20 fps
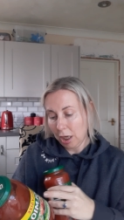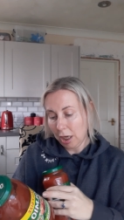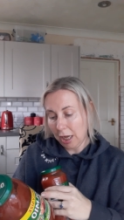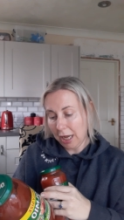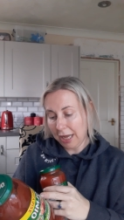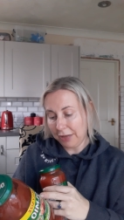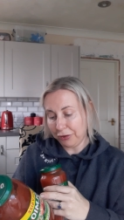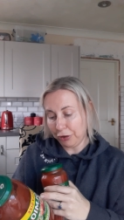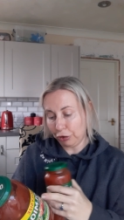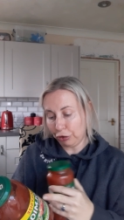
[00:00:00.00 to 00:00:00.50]

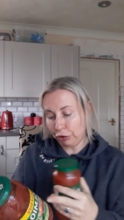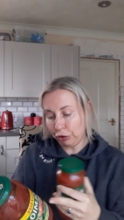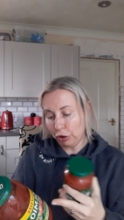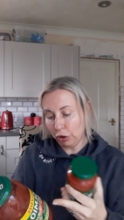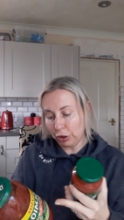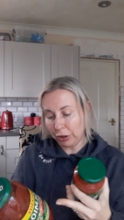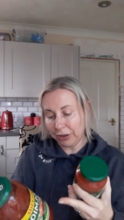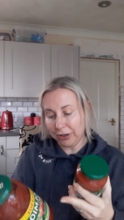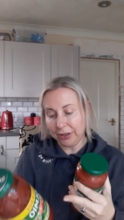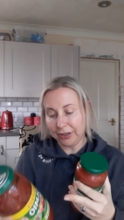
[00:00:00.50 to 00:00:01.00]
And the
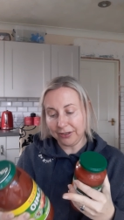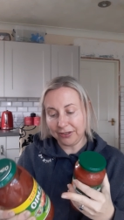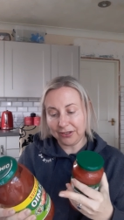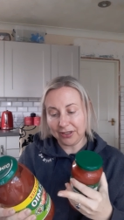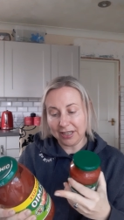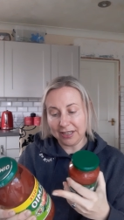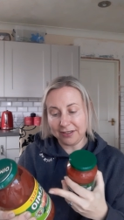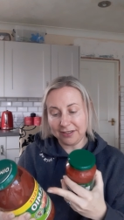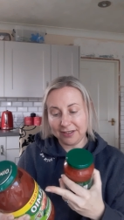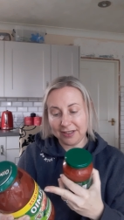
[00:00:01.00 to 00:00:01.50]
sugars
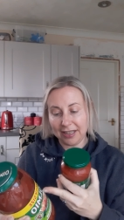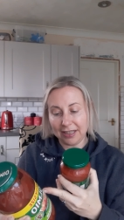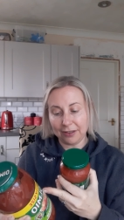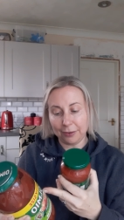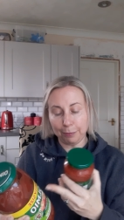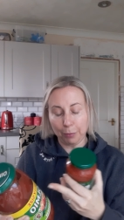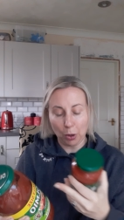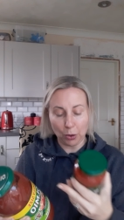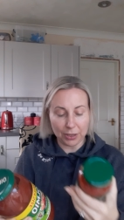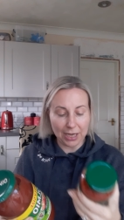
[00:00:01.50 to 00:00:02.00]
is
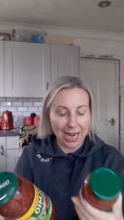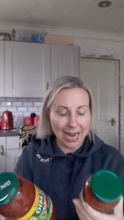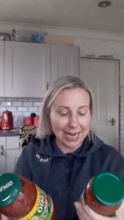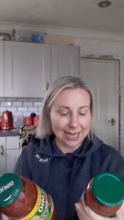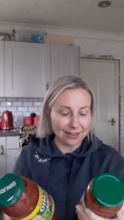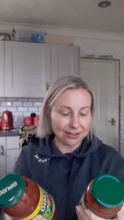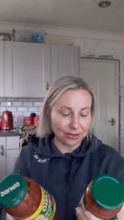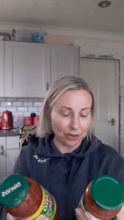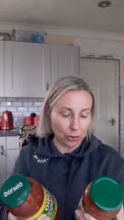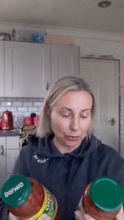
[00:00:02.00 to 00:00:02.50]

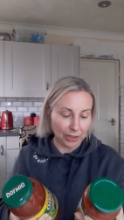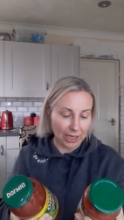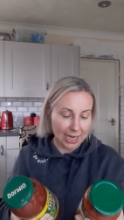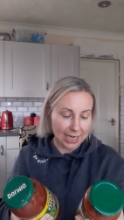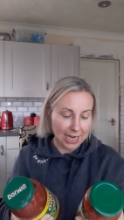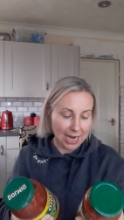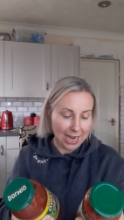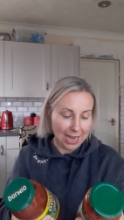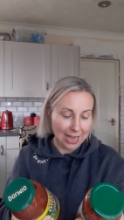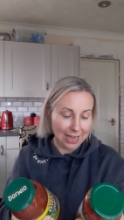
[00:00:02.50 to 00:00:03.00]
6.8 on
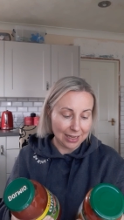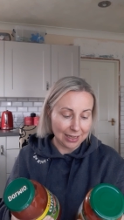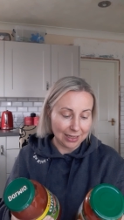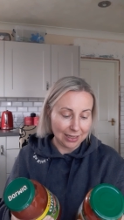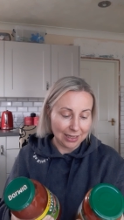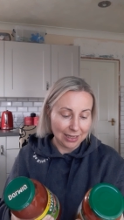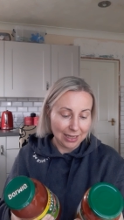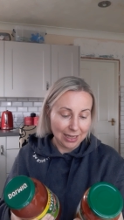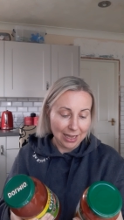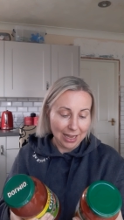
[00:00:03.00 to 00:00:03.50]
here
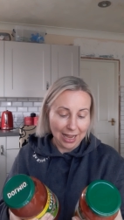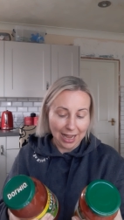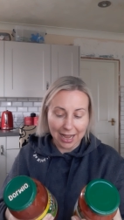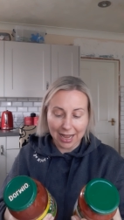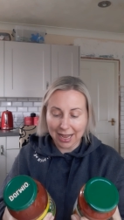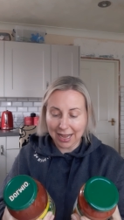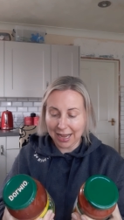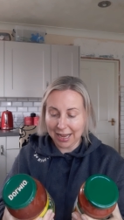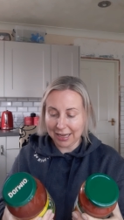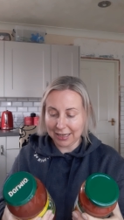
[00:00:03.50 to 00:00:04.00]

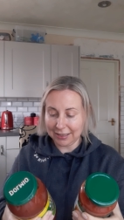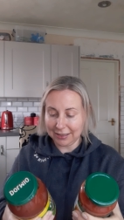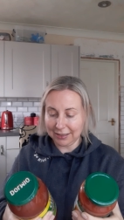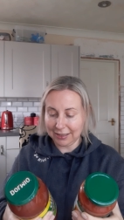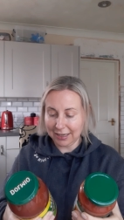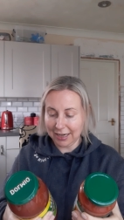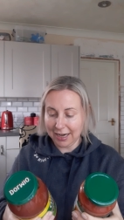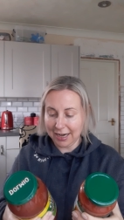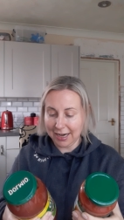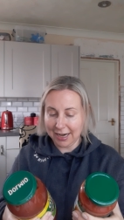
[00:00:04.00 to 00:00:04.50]

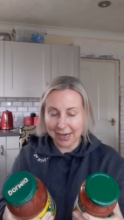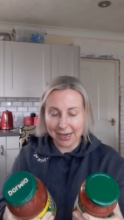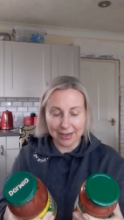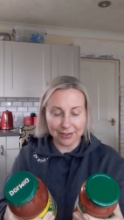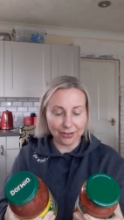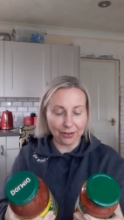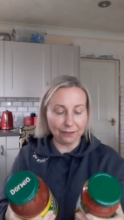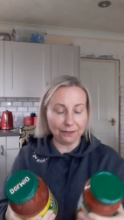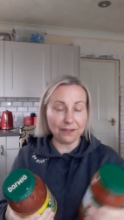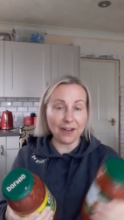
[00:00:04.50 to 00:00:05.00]
and
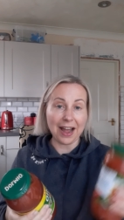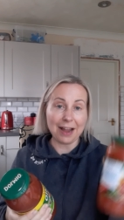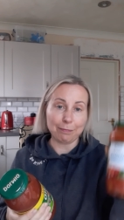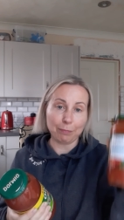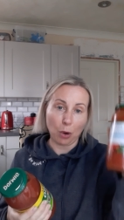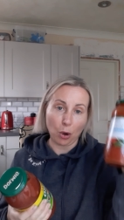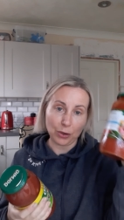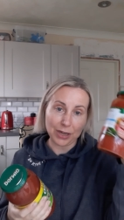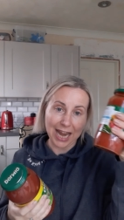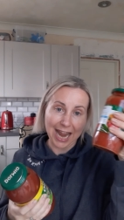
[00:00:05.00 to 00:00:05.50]
is
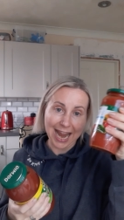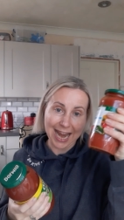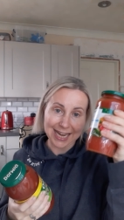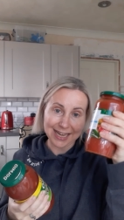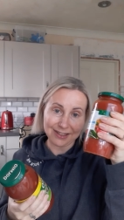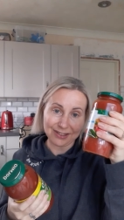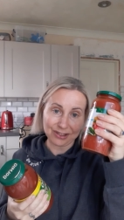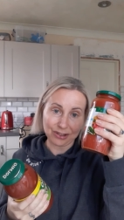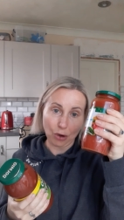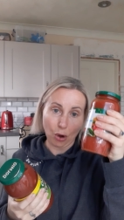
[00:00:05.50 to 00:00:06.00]

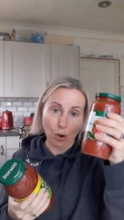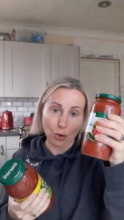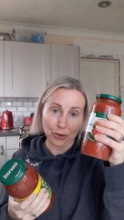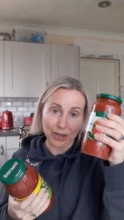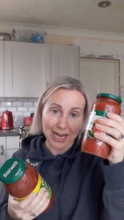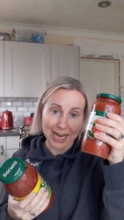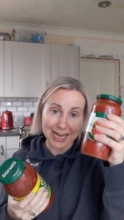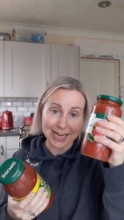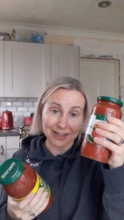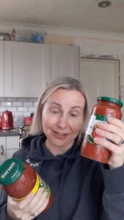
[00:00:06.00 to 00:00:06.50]
5.8 on
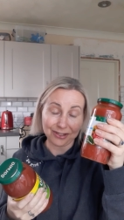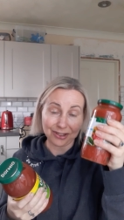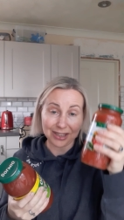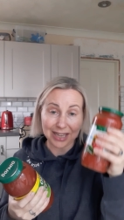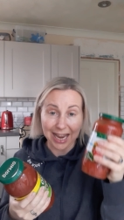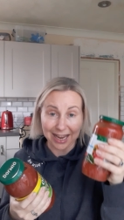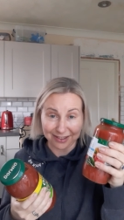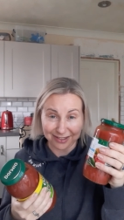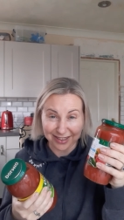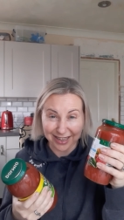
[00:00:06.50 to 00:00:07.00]
here. So
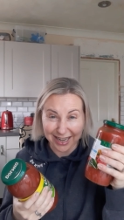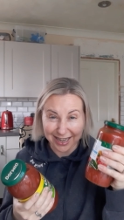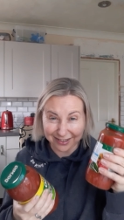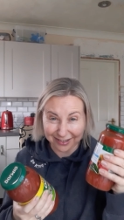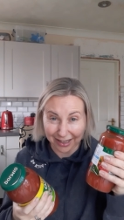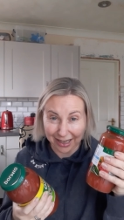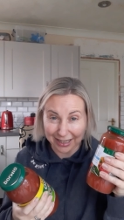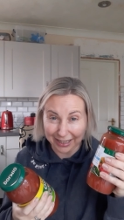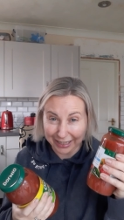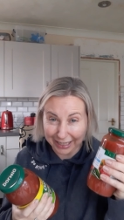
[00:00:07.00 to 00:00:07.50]
yes, it is
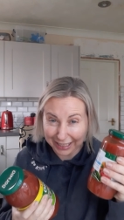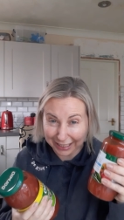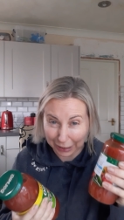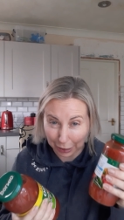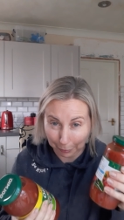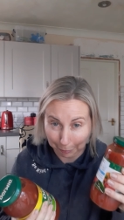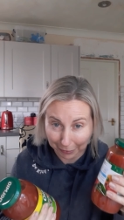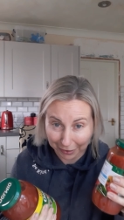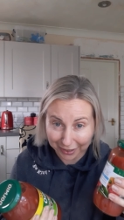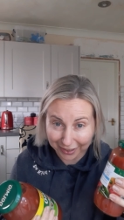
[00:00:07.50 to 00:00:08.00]
a
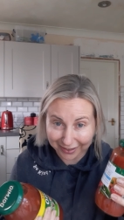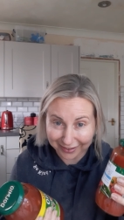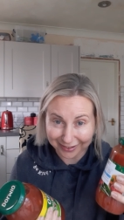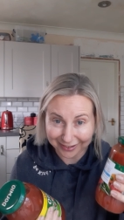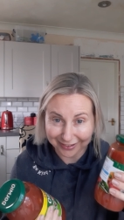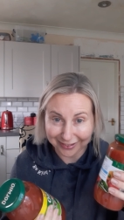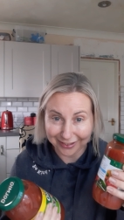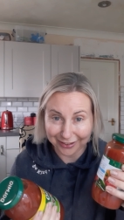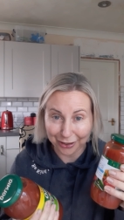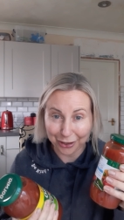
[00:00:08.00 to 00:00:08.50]
little bit
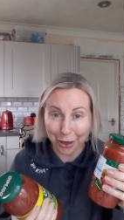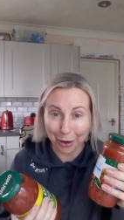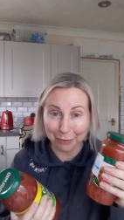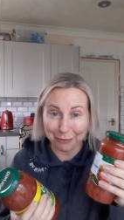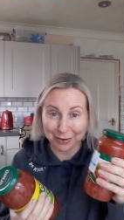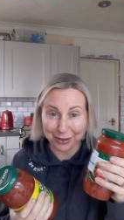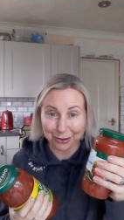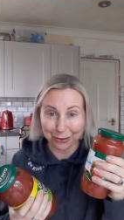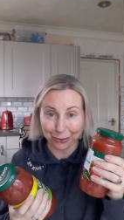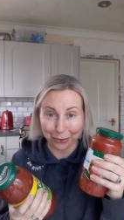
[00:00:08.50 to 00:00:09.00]

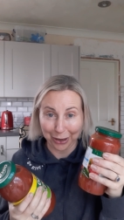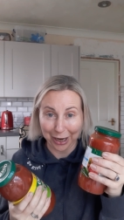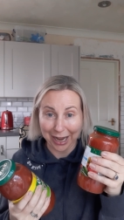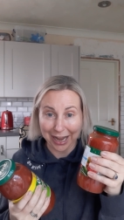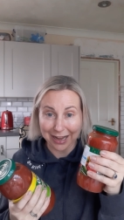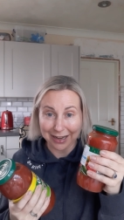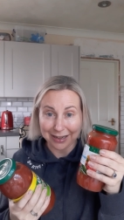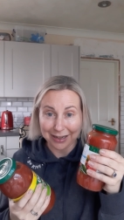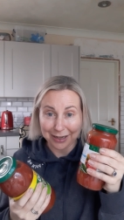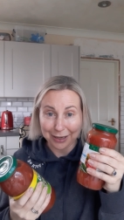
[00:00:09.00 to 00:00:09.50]
lower in
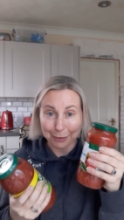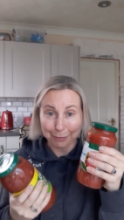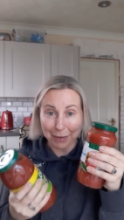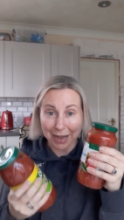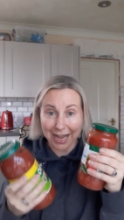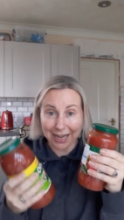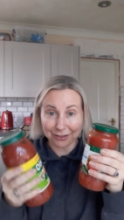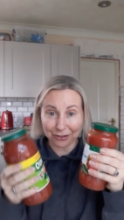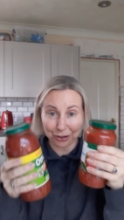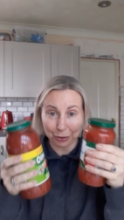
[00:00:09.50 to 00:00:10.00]
sugar, but
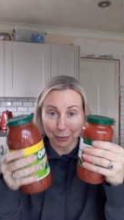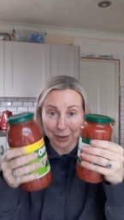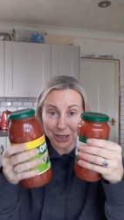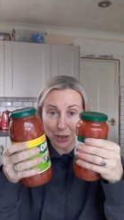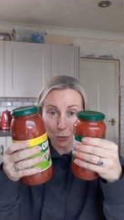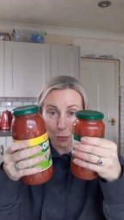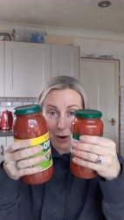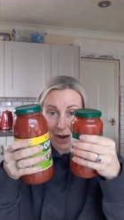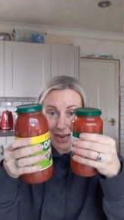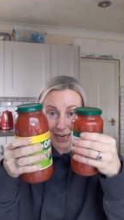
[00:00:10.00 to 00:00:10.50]
actually when
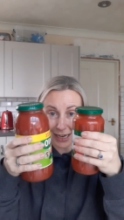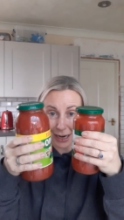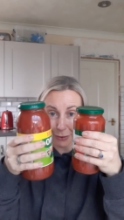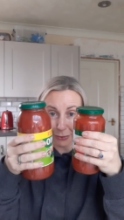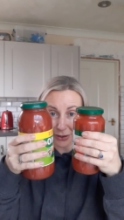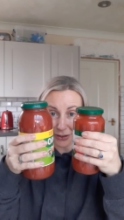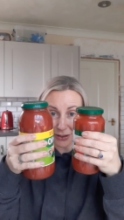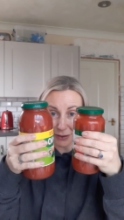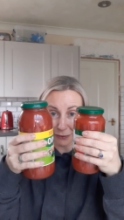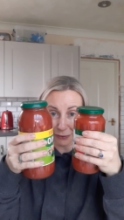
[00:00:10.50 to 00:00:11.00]
you work
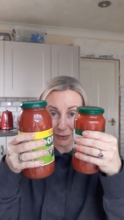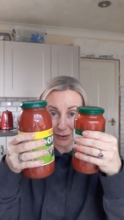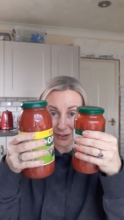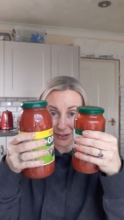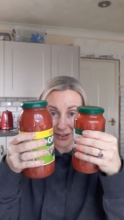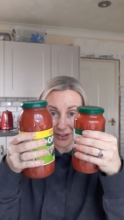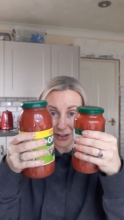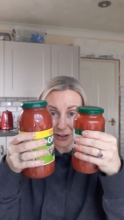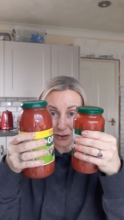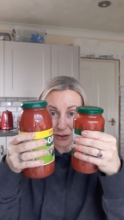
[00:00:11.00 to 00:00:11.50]
out the
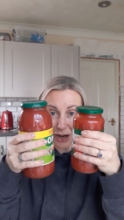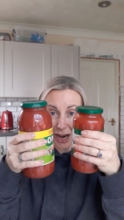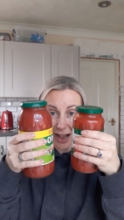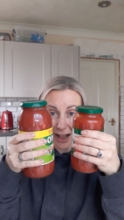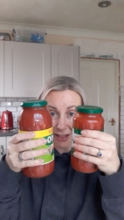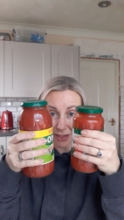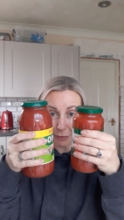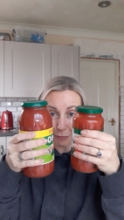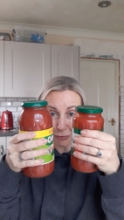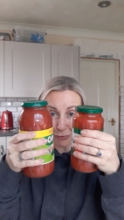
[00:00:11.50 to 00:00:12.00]
difference in the
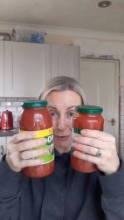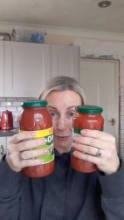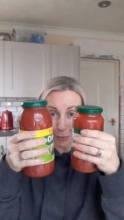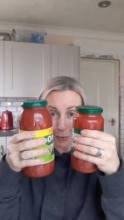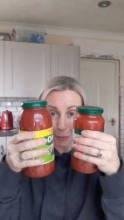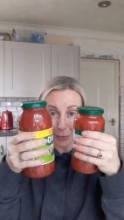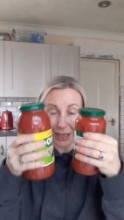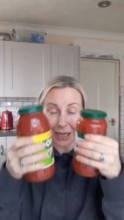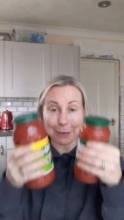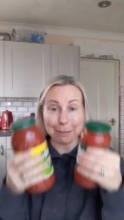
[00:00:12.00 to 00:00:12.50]
jar, they're
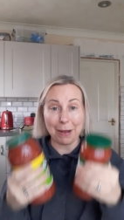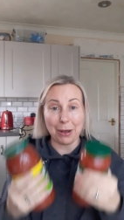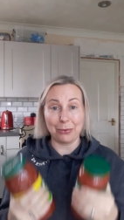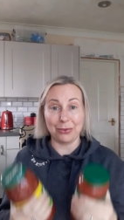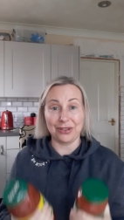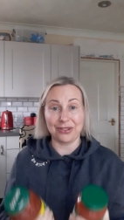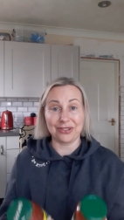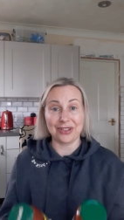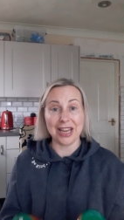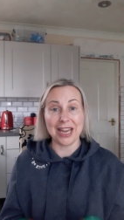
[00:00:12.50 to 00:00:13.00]
probably about
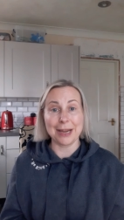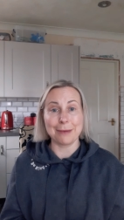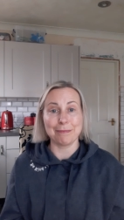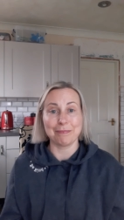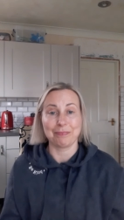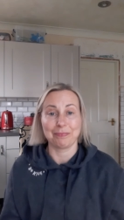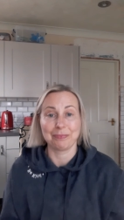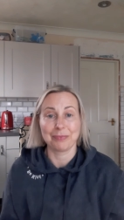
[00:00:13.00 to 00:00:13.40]
the same.